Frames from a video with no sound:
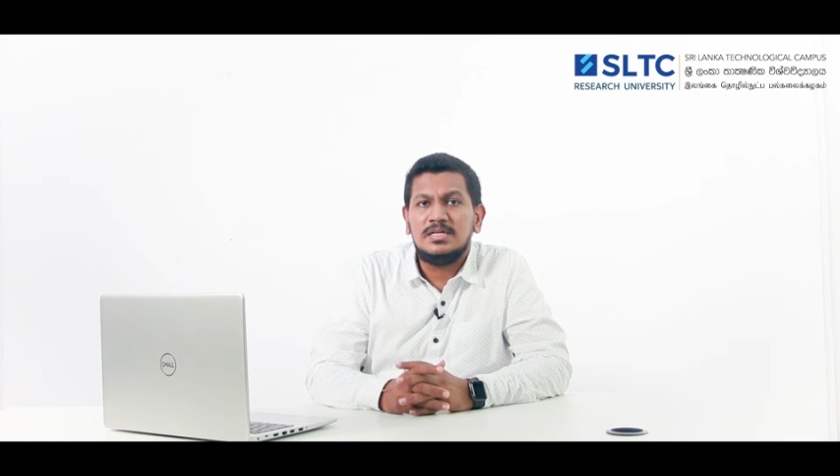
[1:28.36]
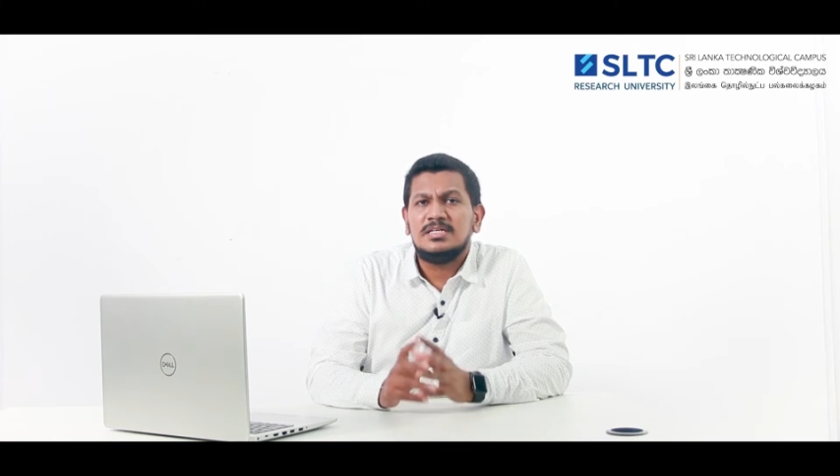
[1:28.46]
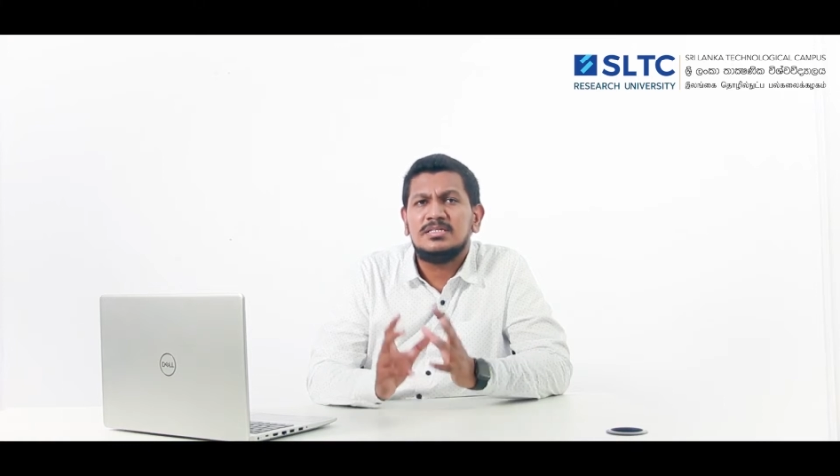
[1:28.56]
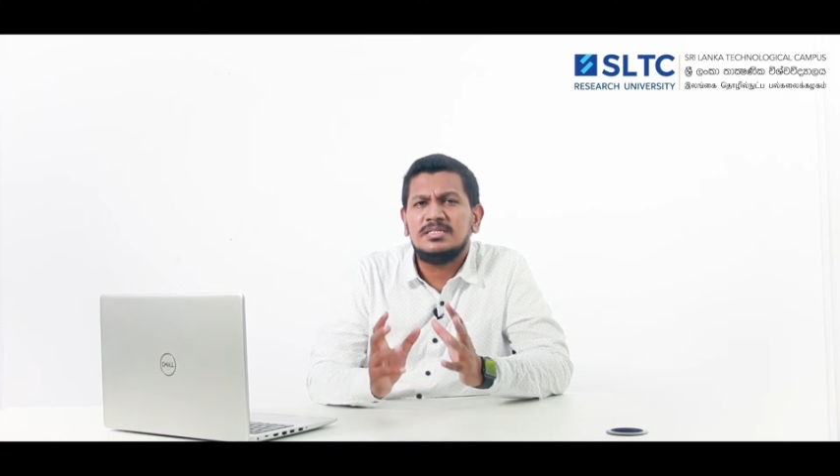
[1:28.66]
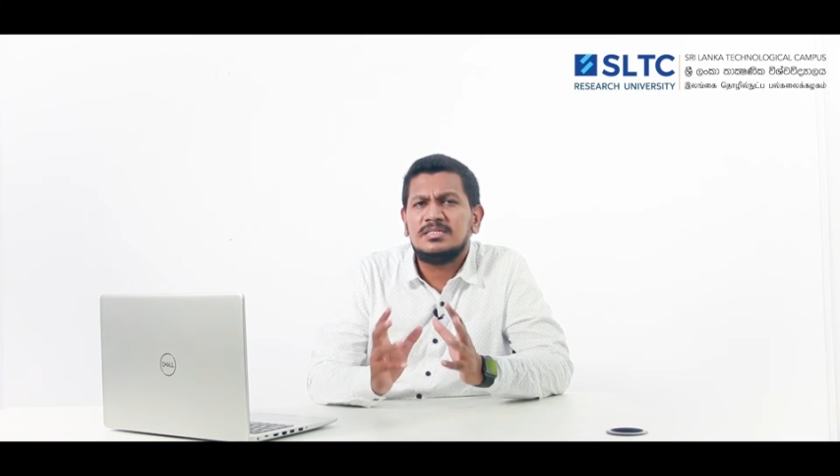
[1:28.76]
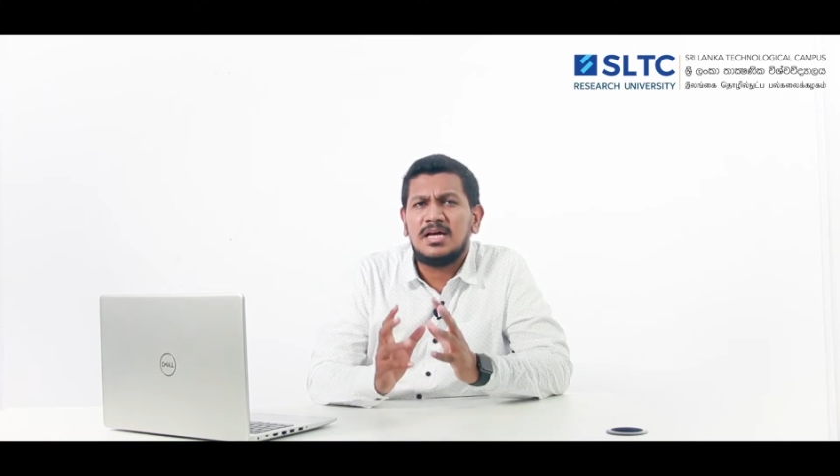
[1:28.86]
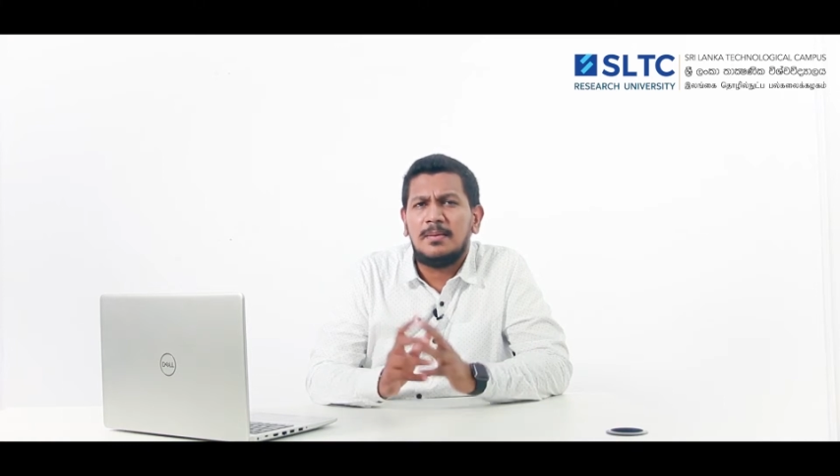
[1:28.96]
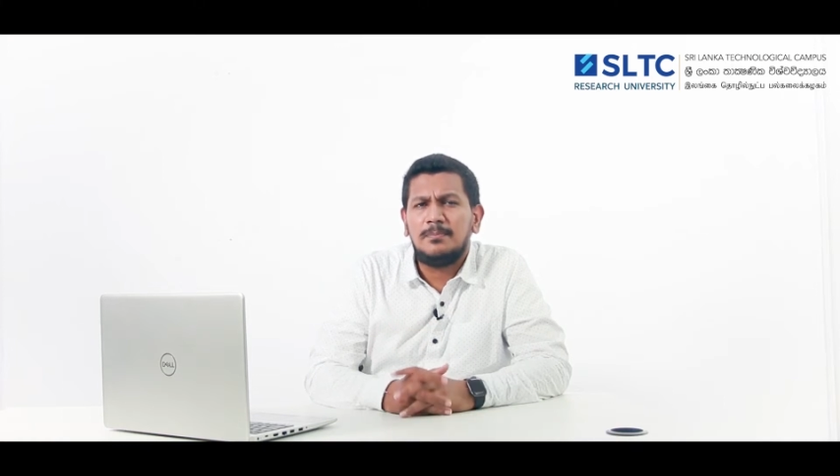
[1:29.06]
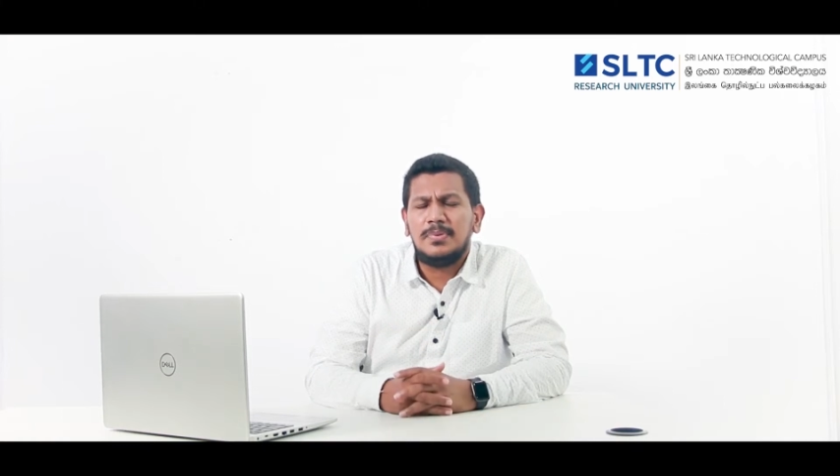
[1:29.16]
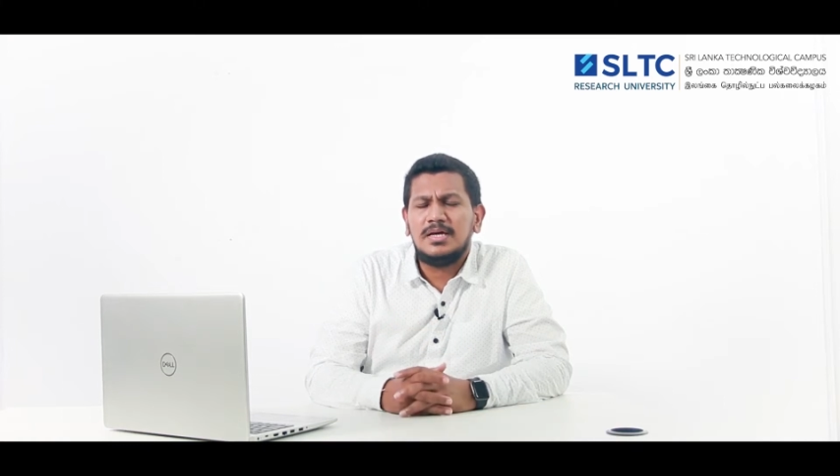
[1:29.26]
So
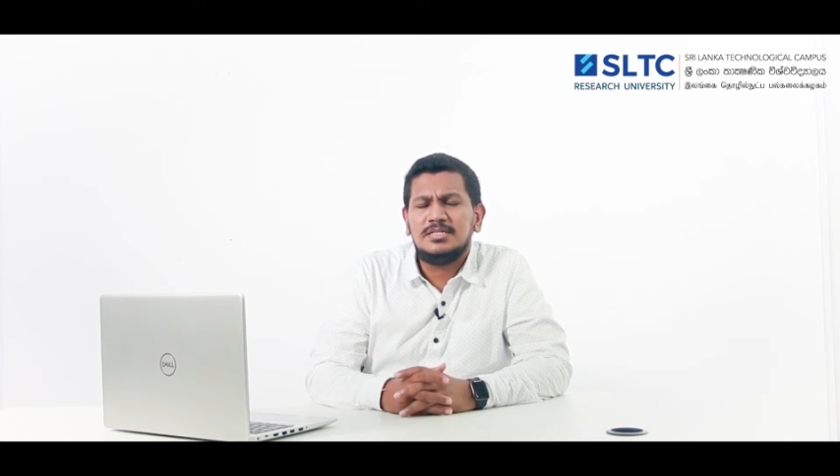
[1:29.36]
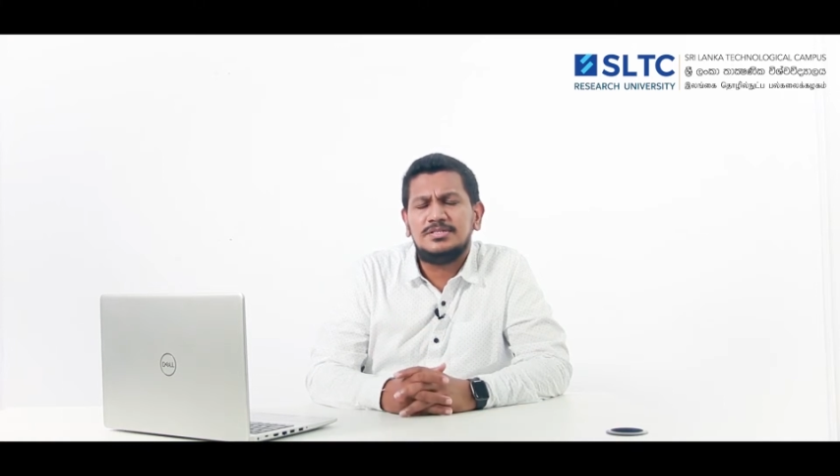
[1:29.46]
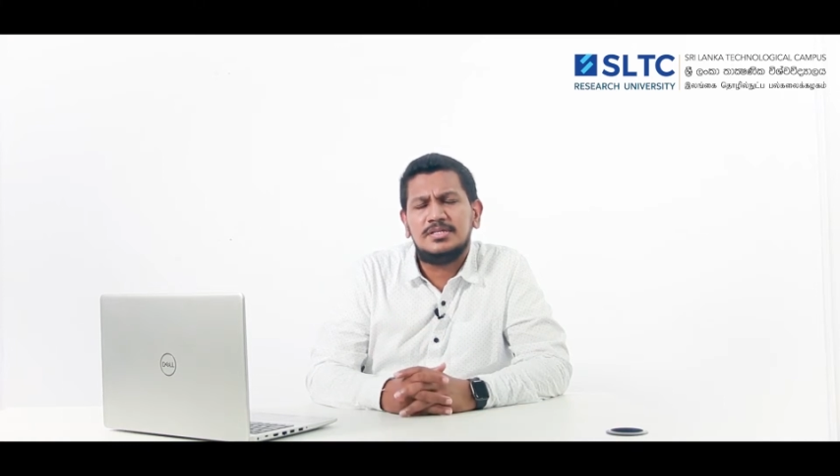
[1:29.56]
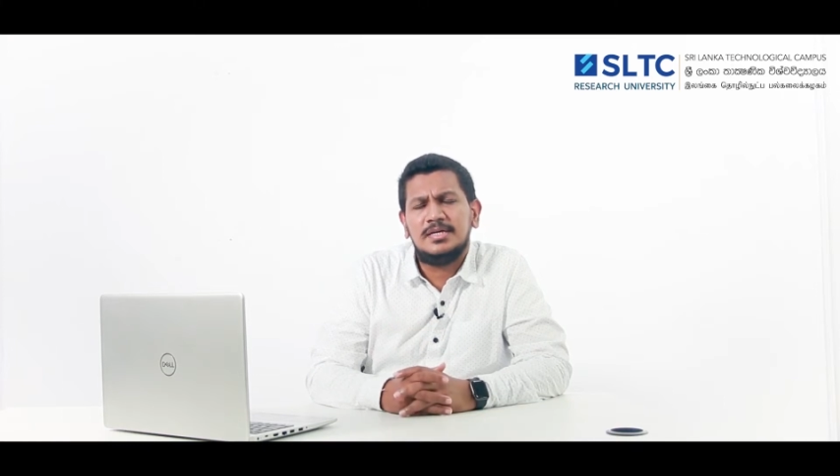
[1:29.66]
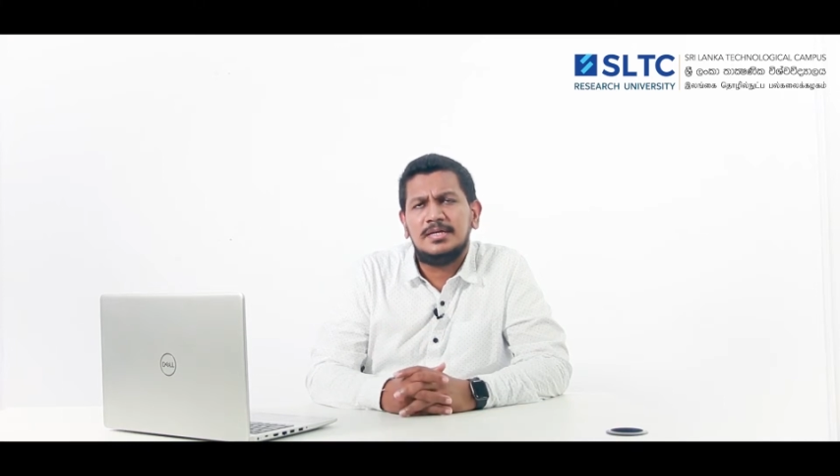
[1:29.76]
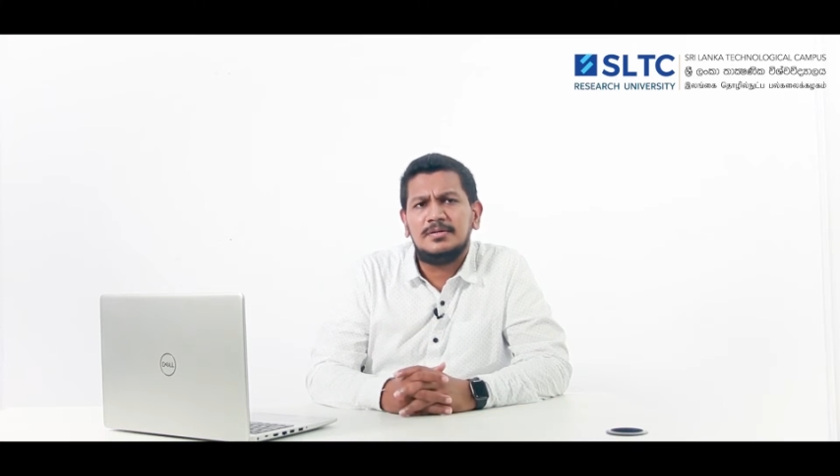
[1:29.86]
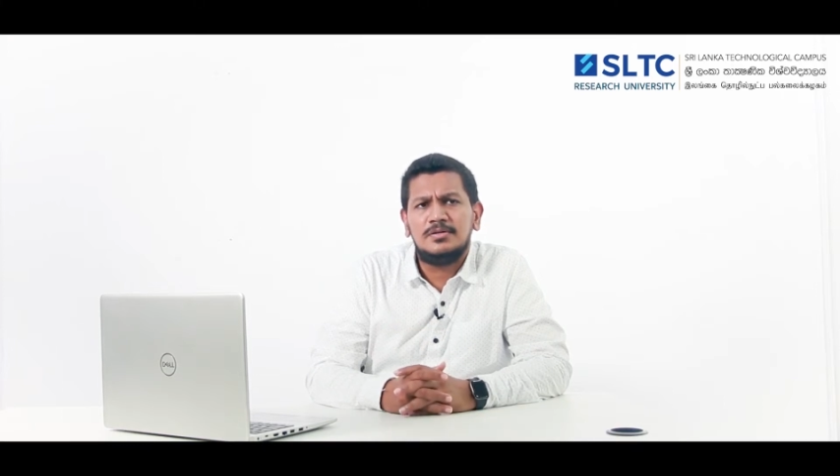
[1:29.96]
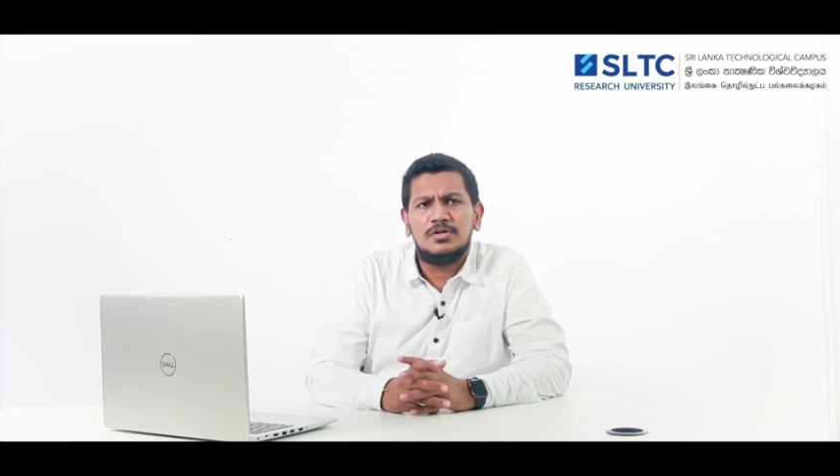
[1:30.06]
supply chain